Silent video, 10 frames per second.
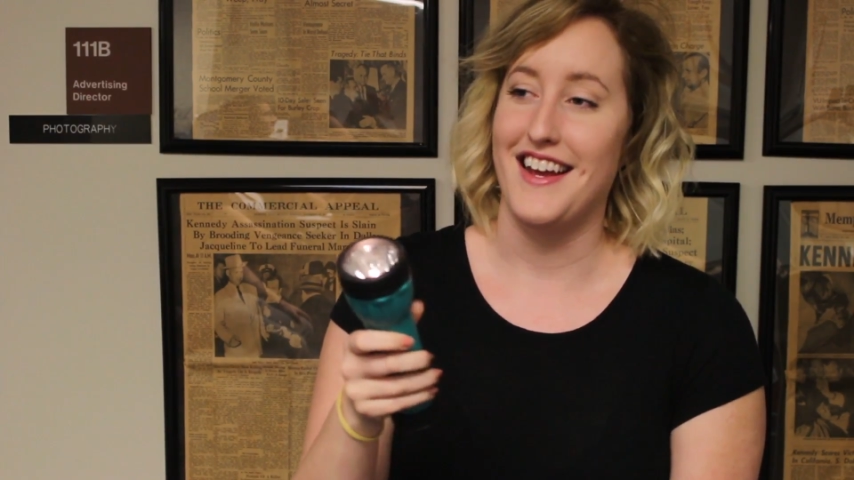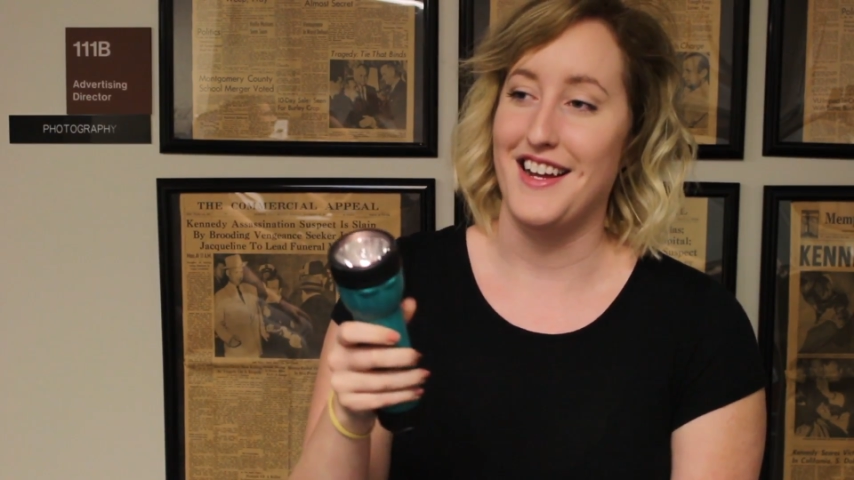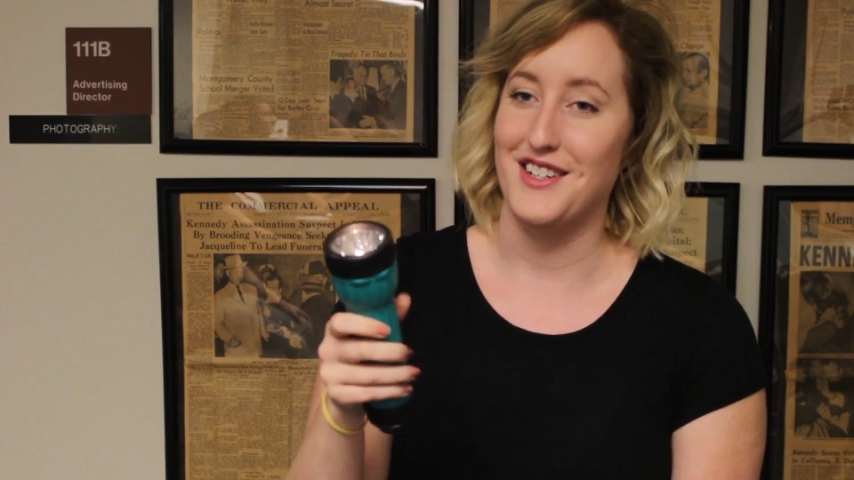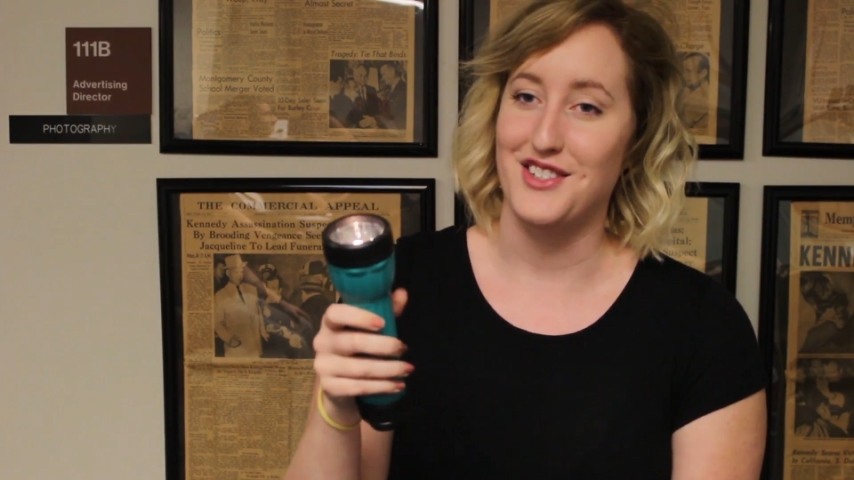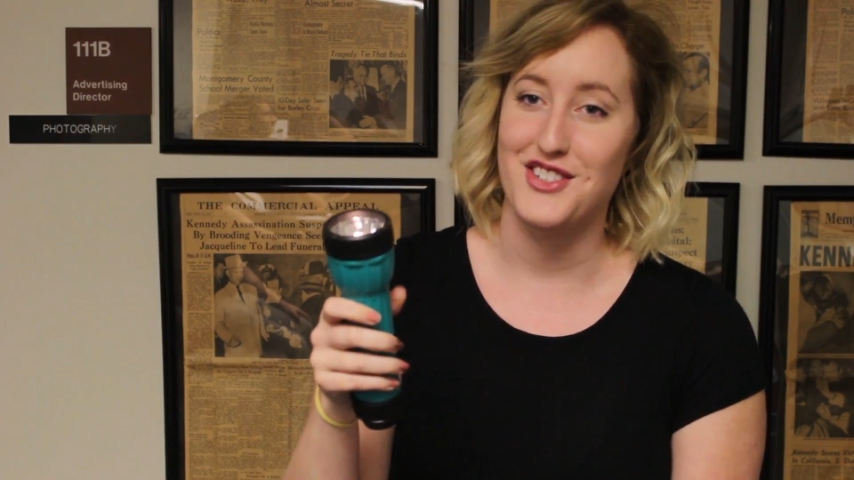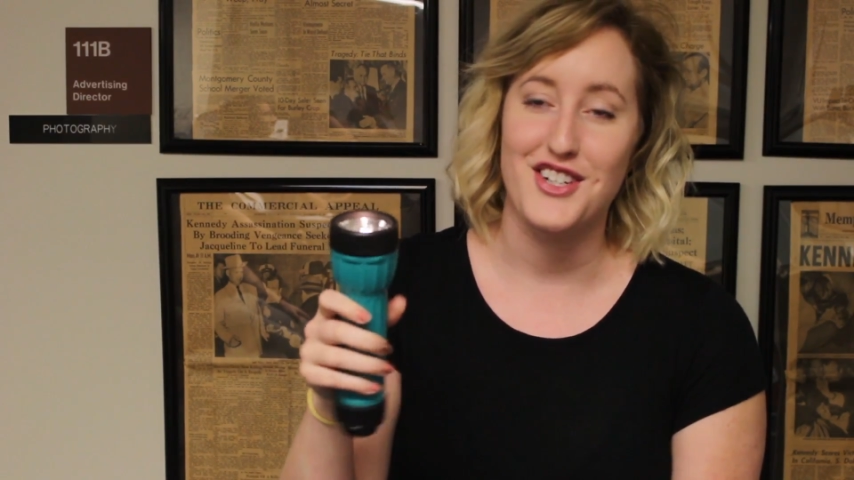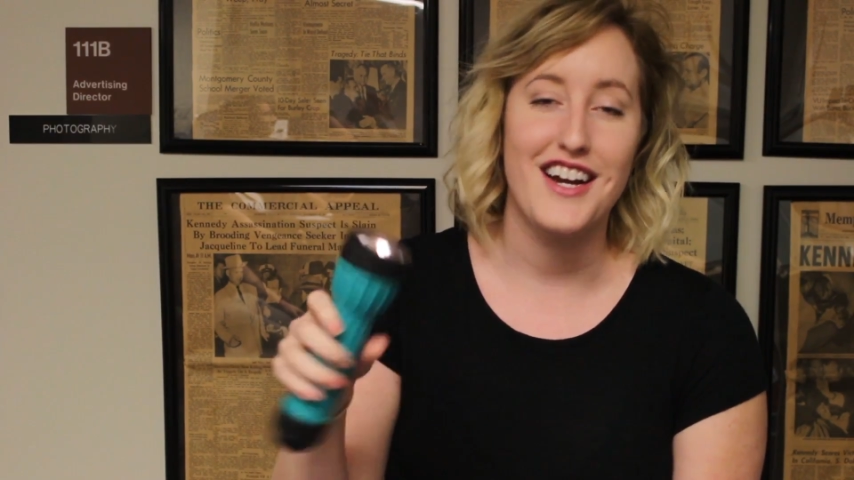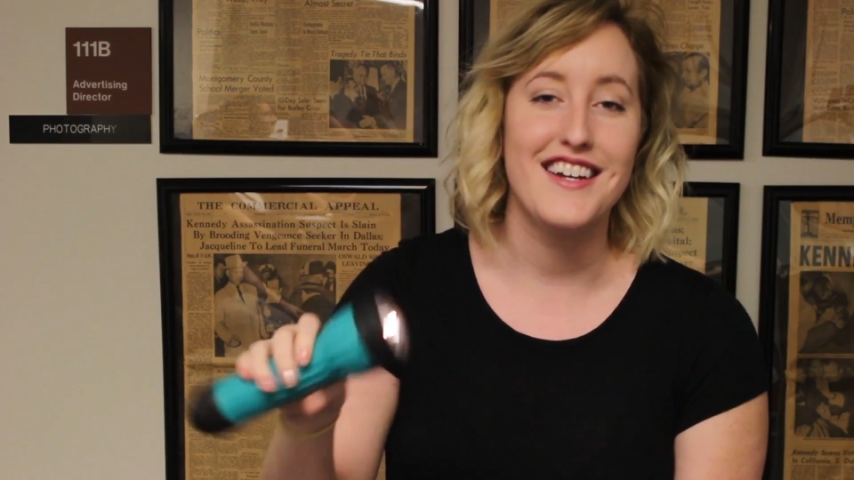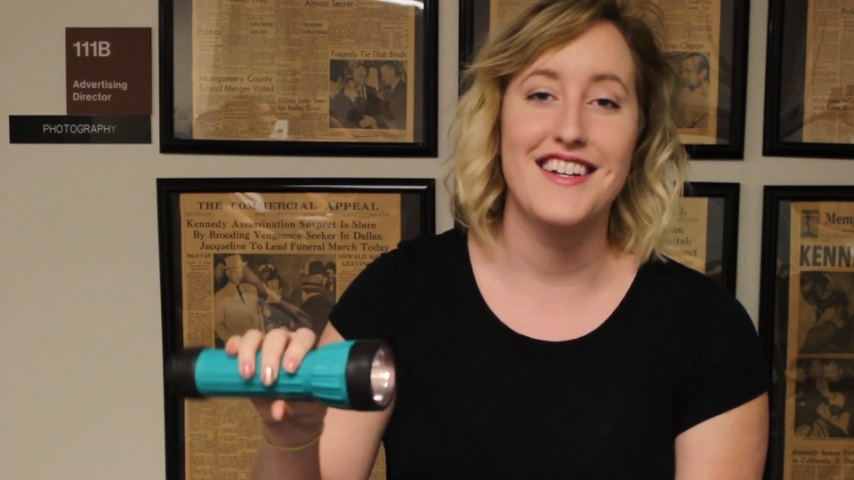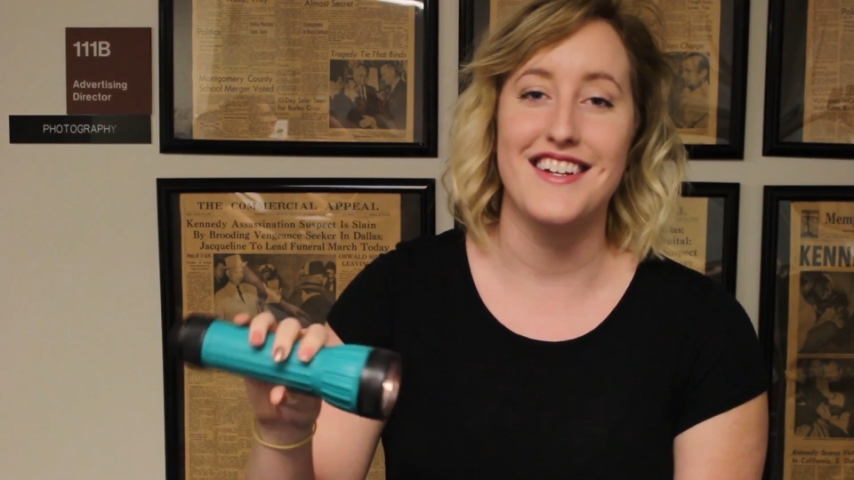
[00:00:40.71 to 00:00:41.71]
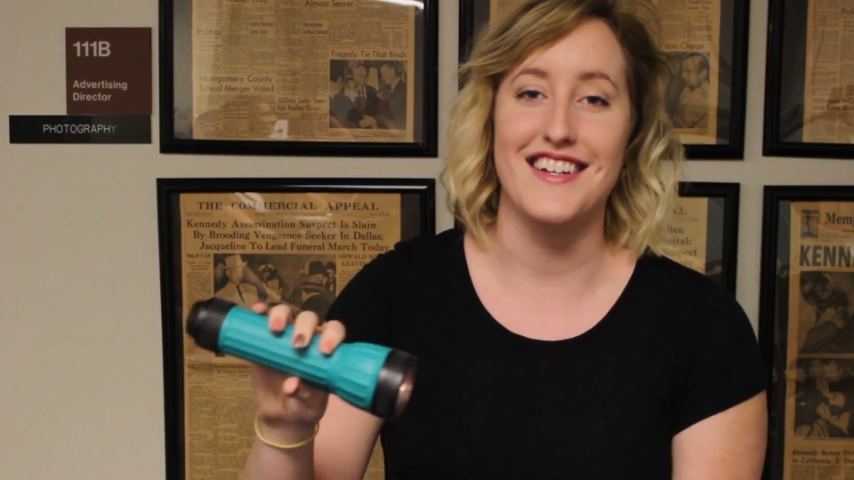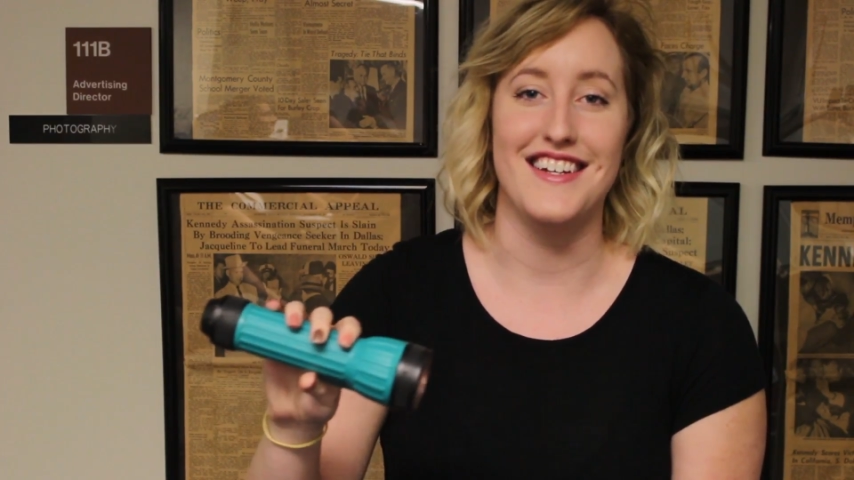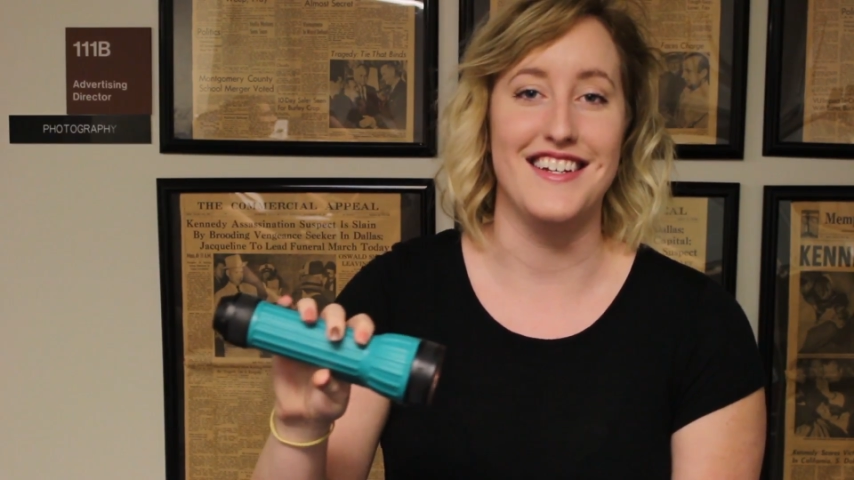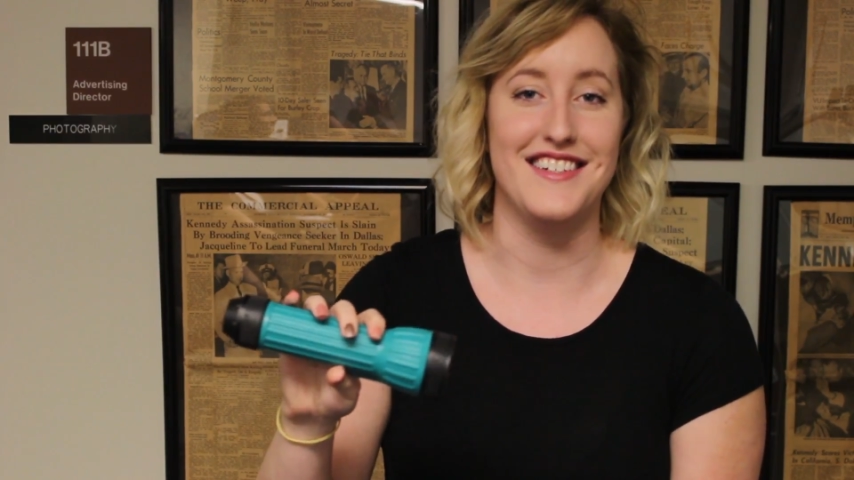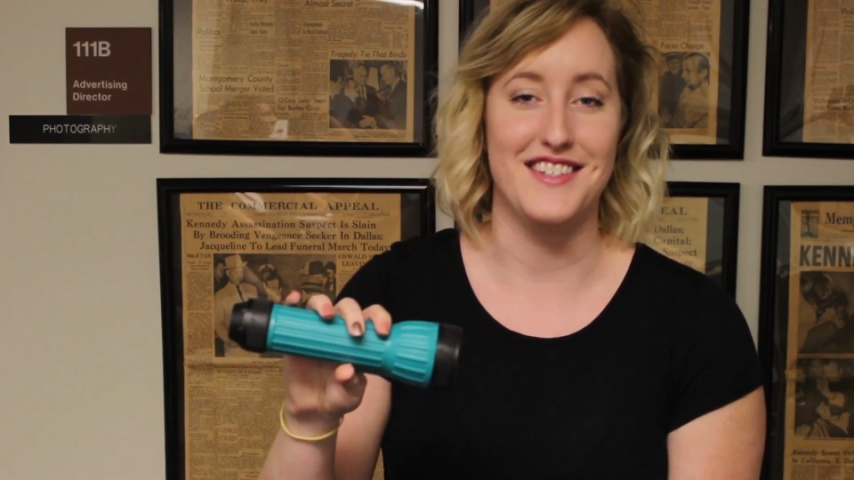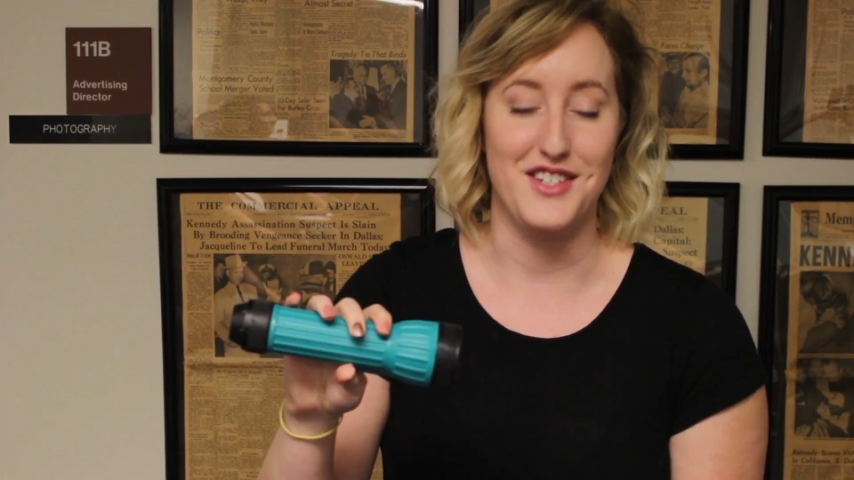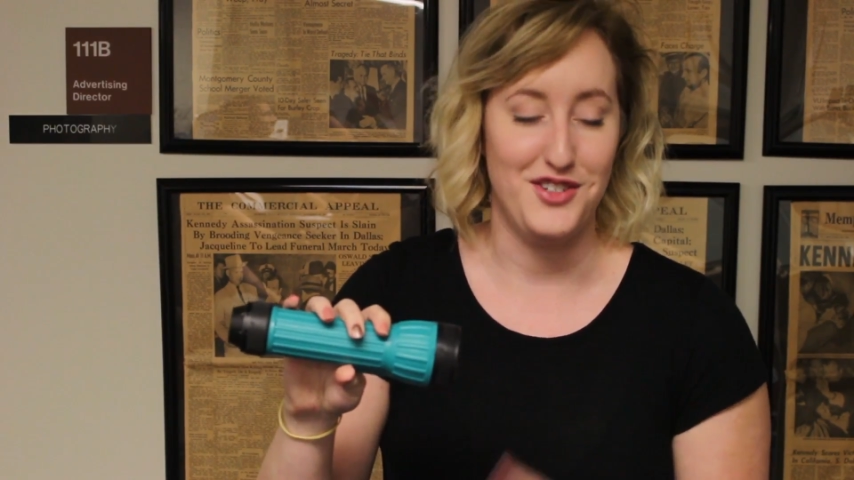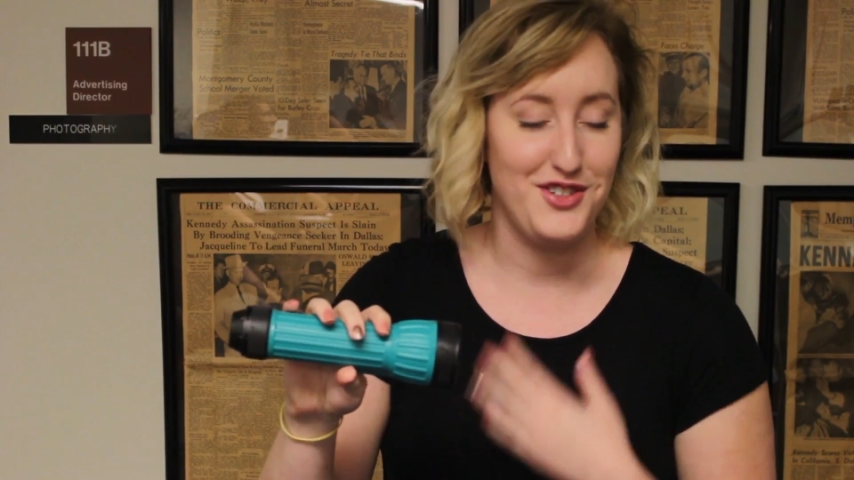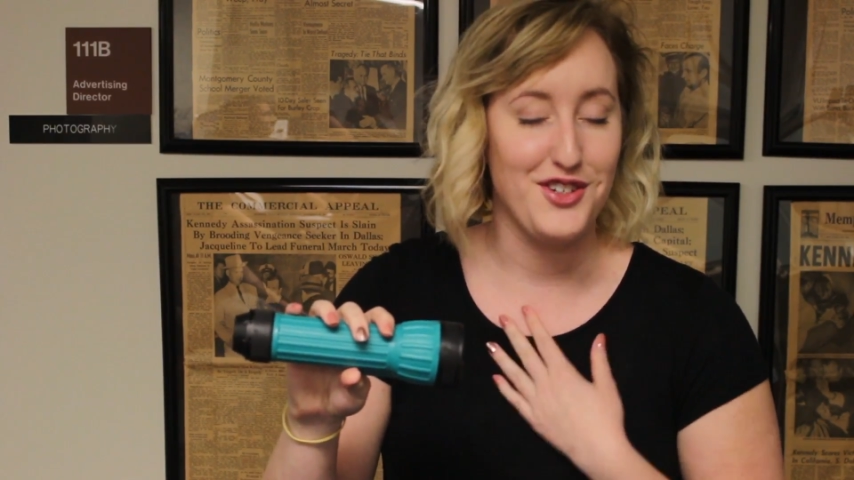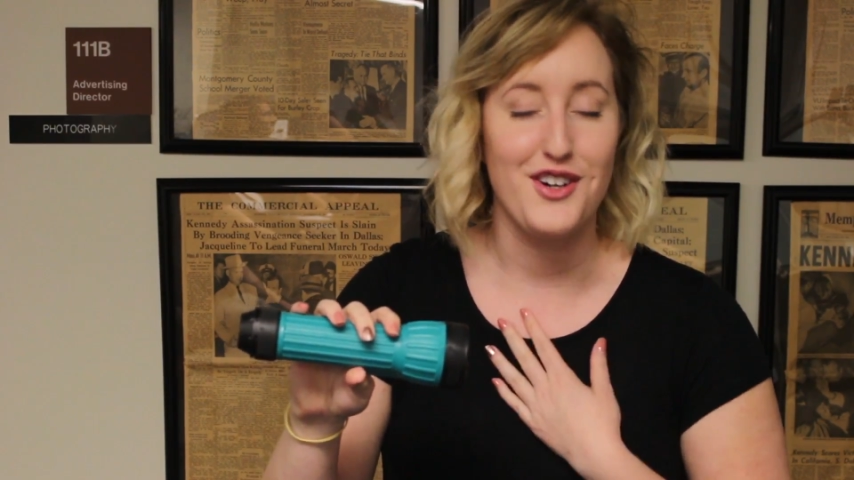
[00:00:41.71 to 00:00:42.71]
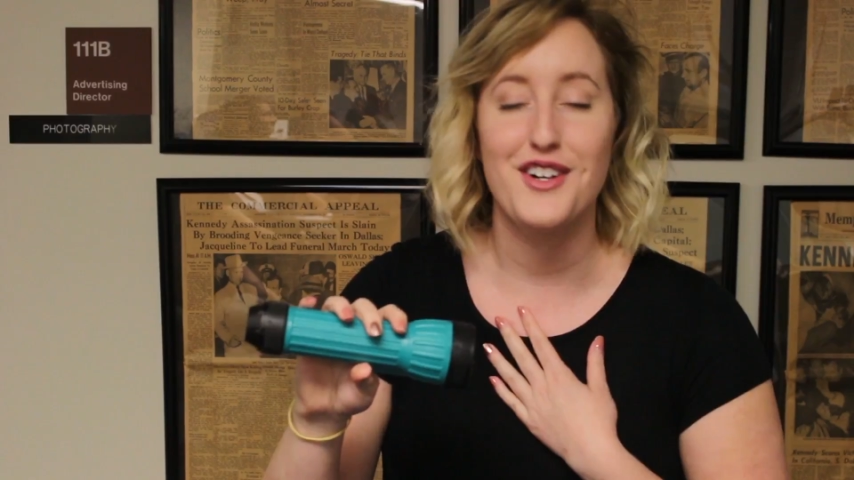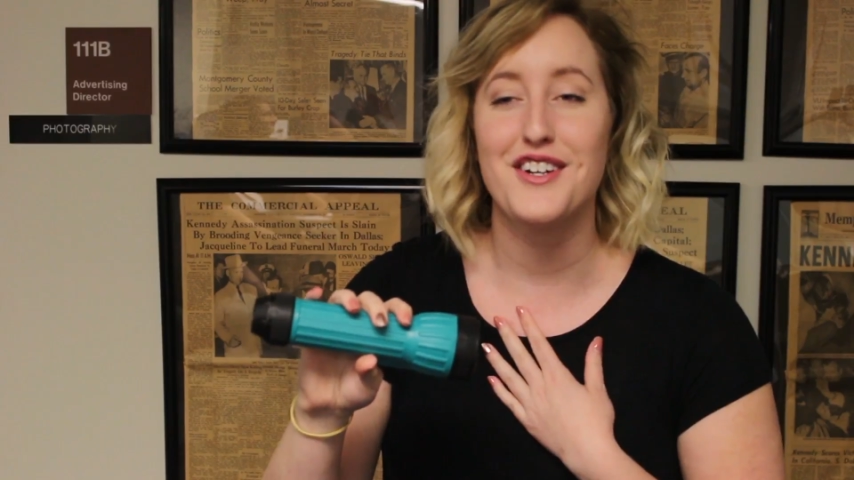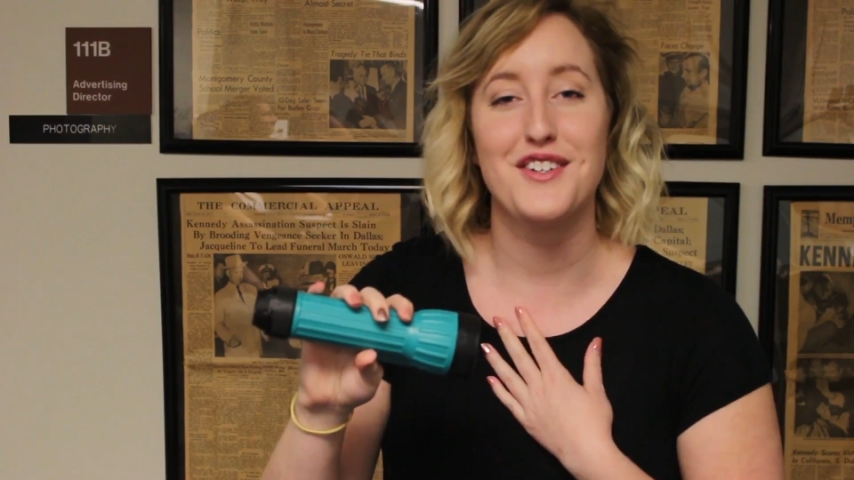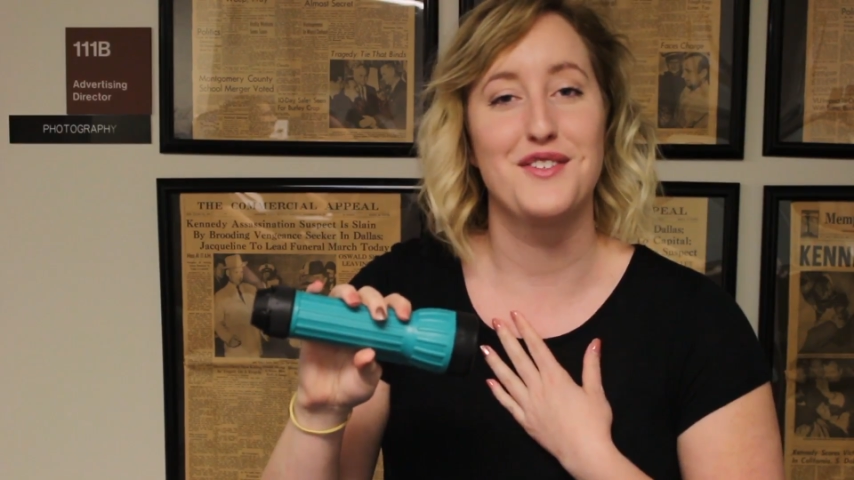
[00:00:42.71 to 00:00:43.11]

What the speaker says: and shine it into the dark